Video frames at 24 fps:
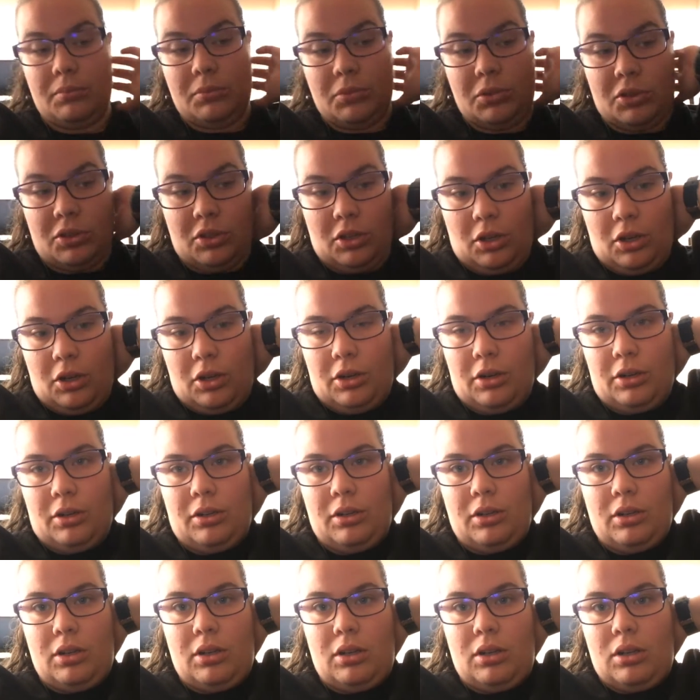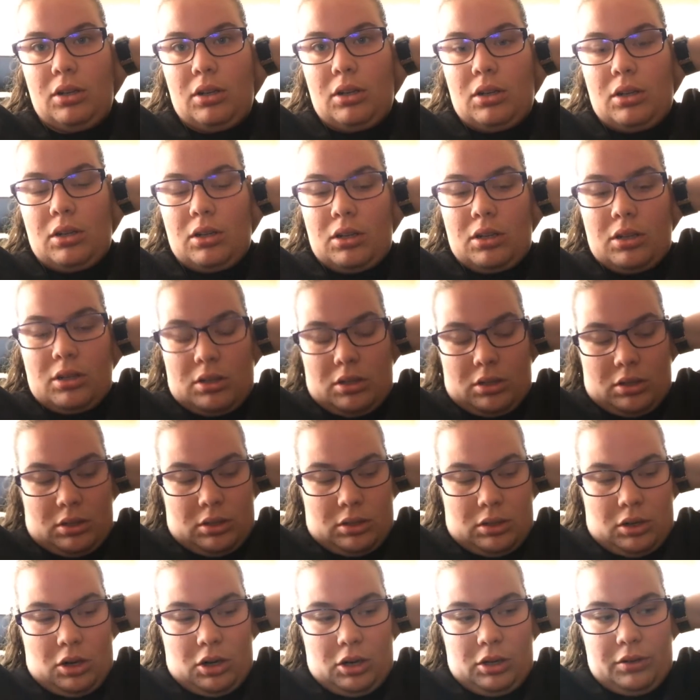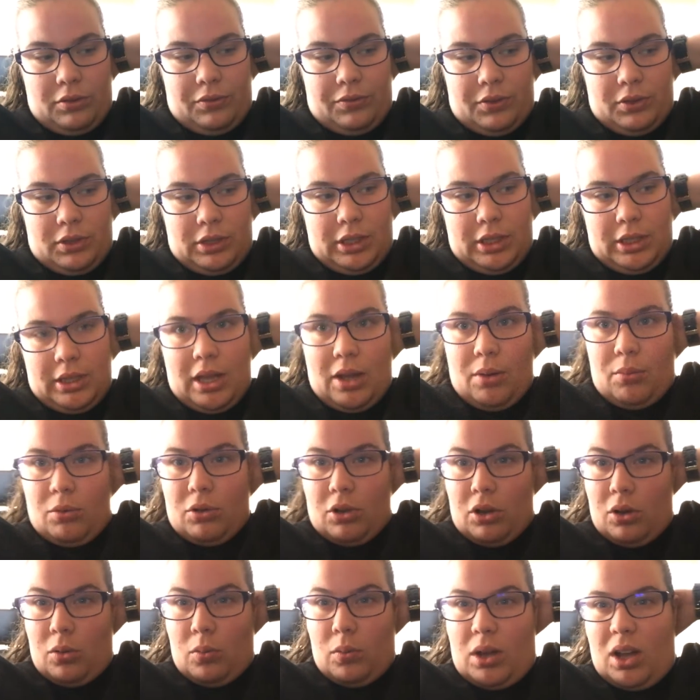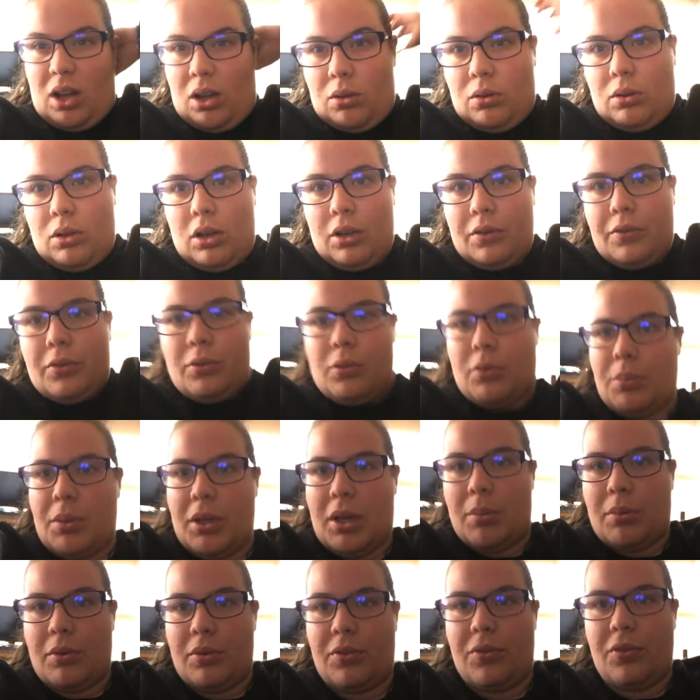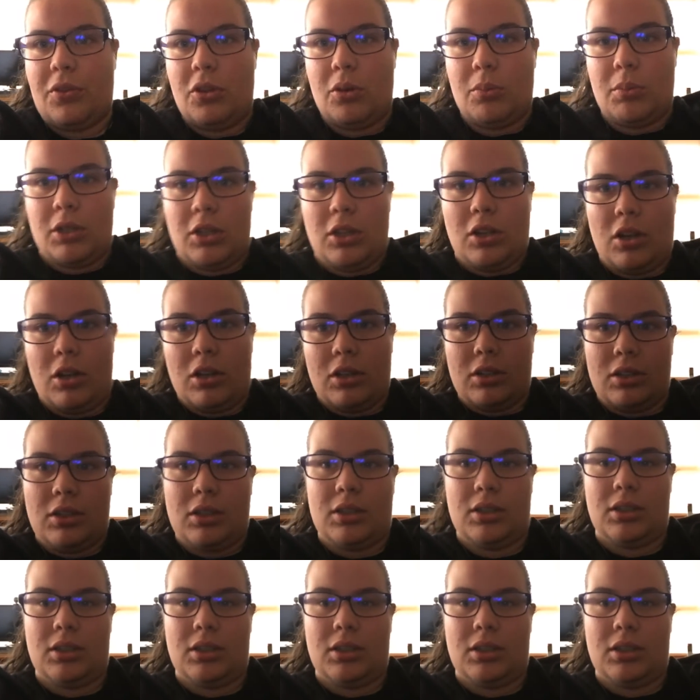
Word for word: so hopefully that will go well hopefully we'll be able to film a lot